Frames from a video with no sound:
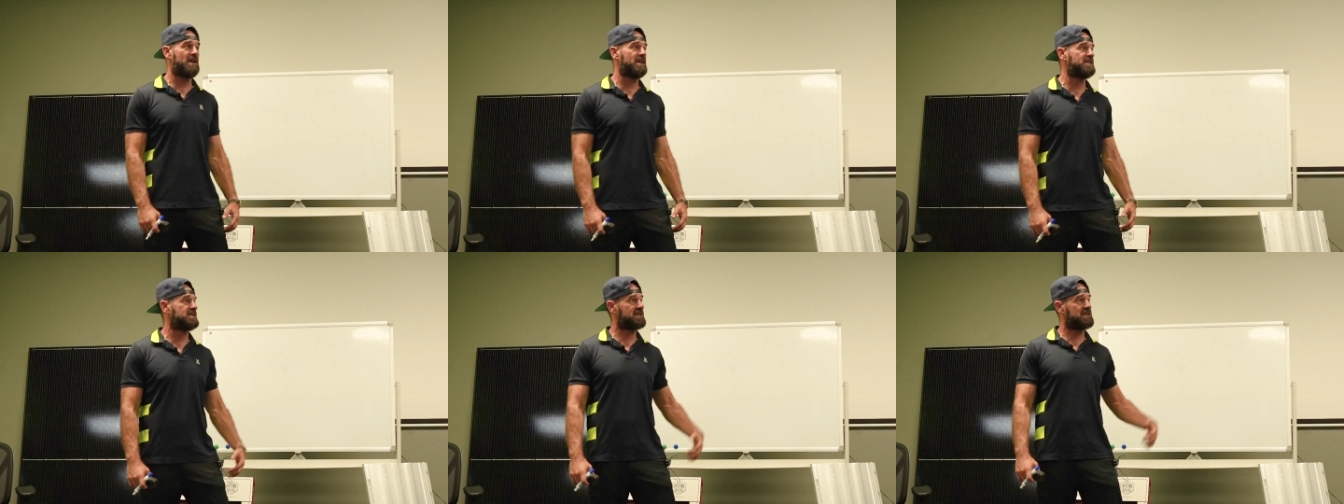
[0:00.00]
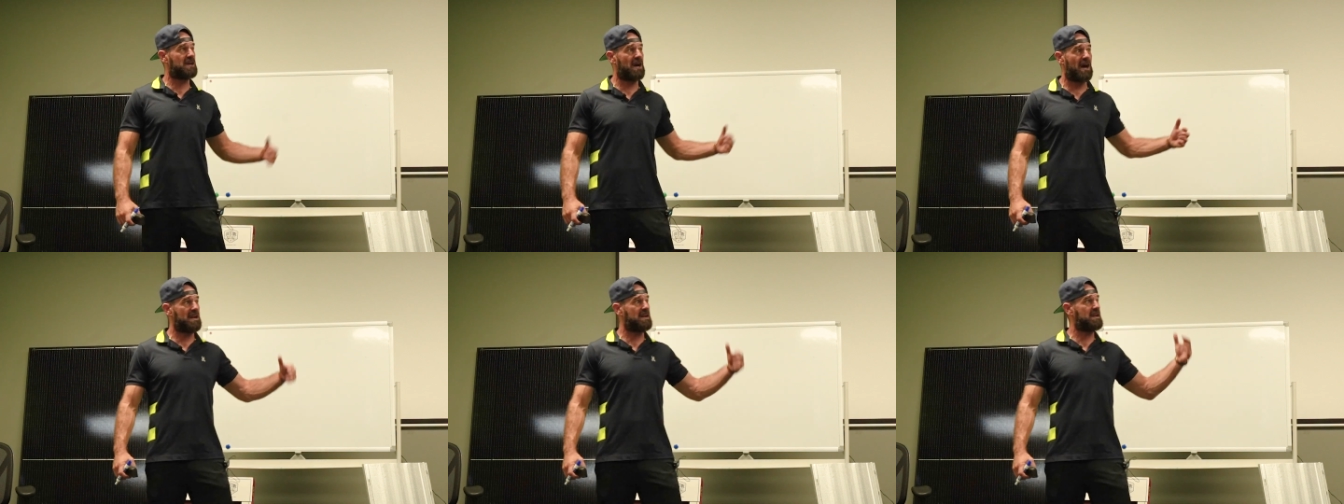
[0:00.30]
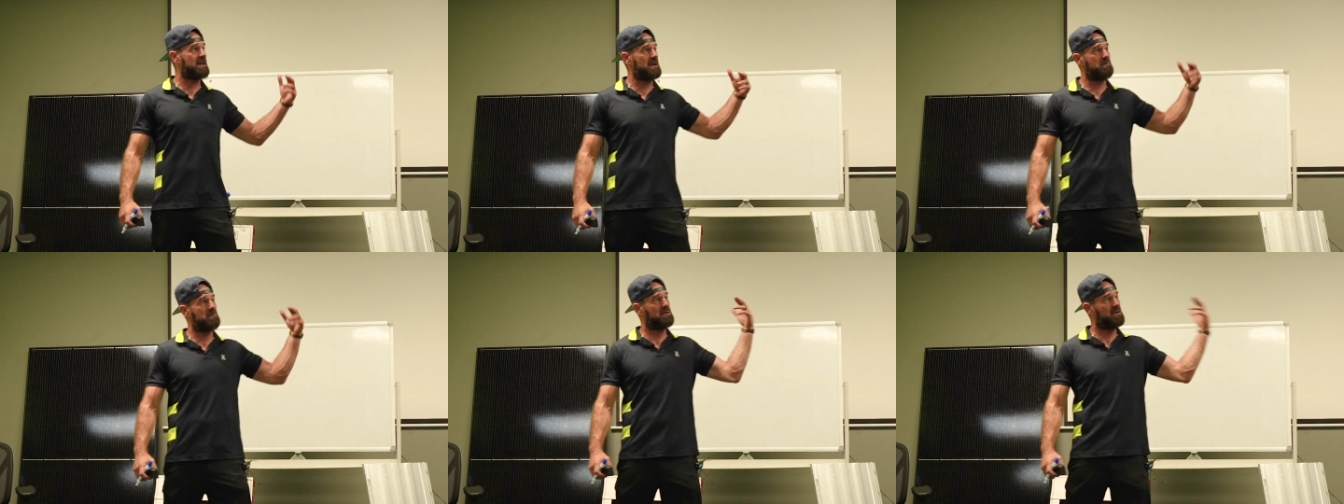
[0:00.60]
That's a
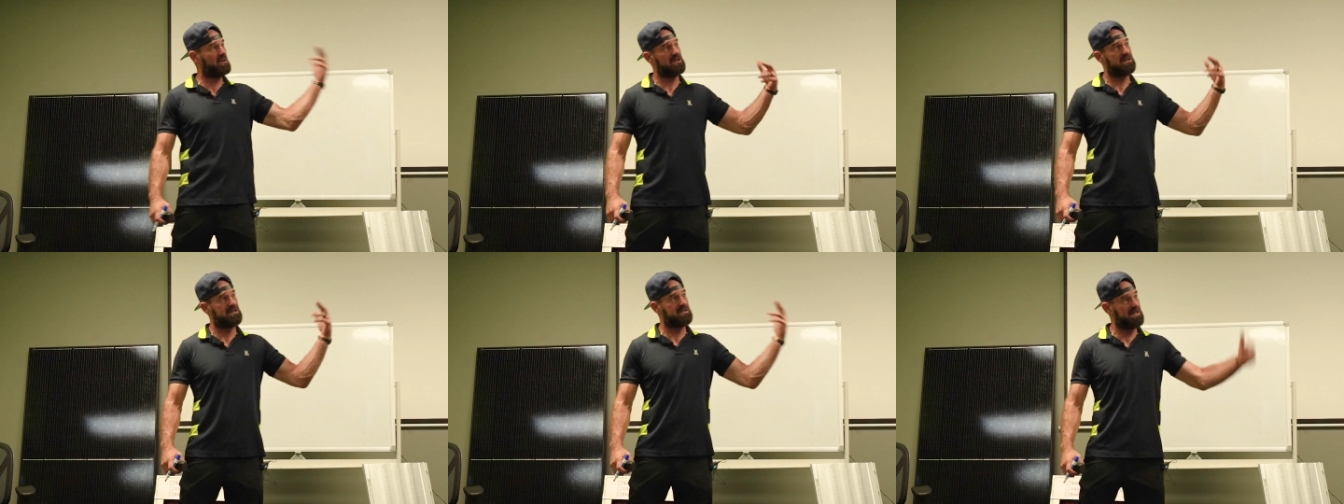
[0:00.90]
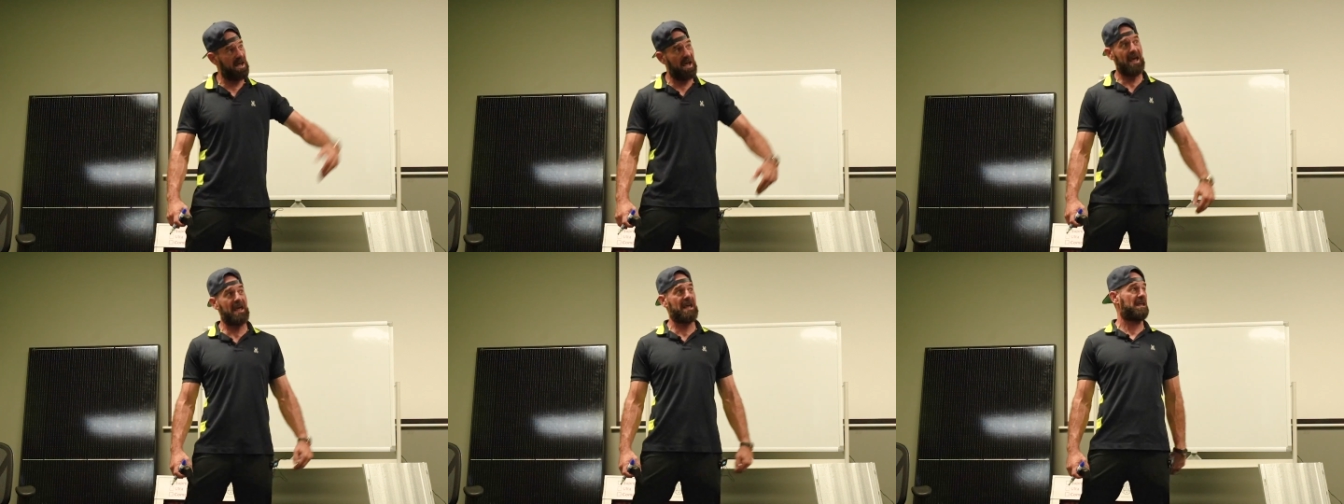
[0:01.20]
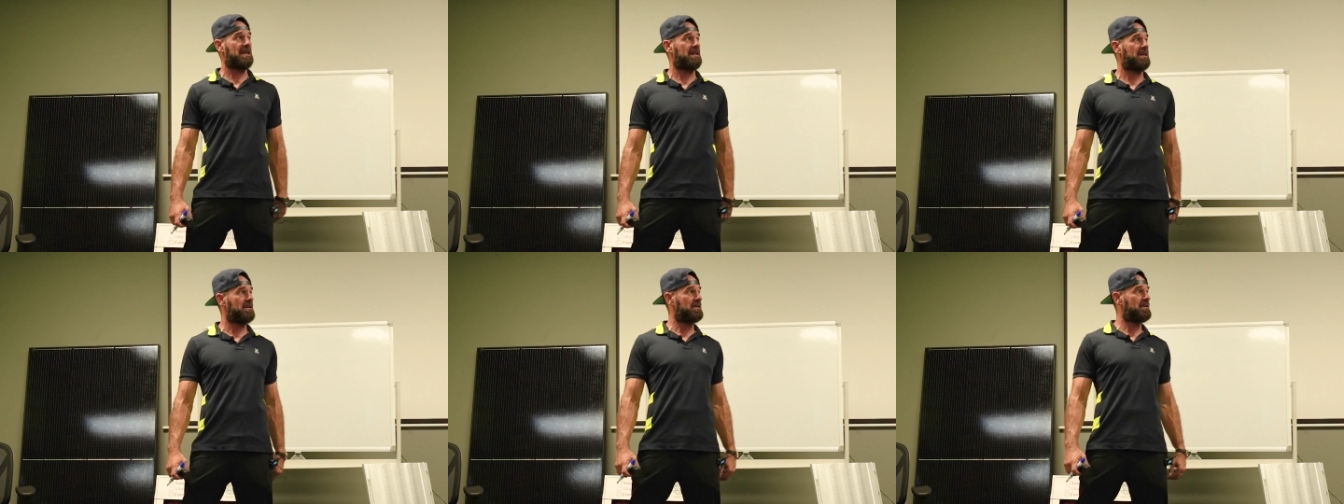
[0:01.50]
goddamn good
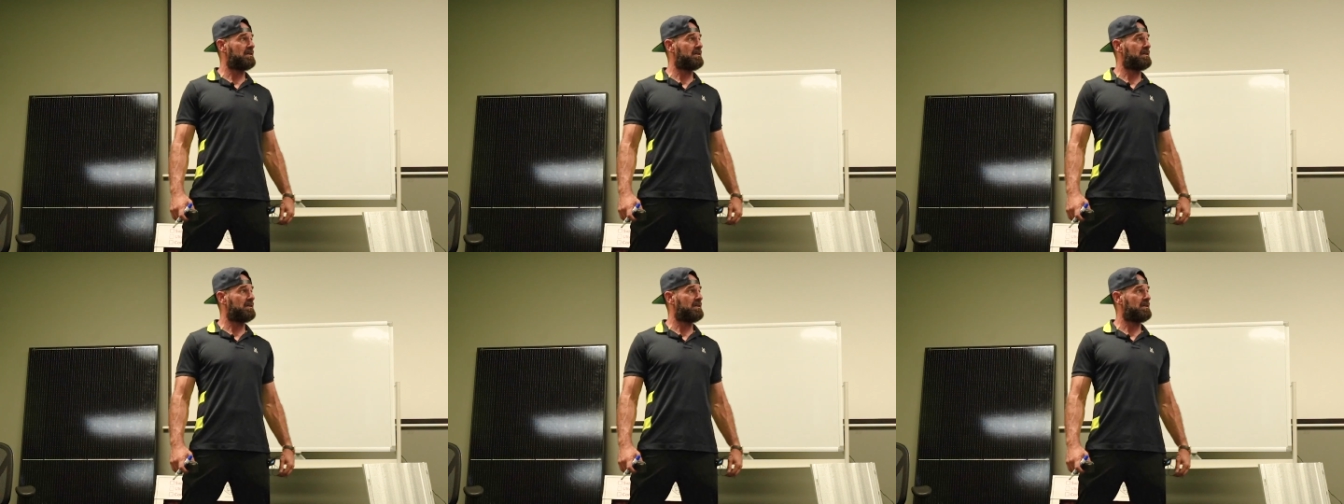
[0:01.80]
day.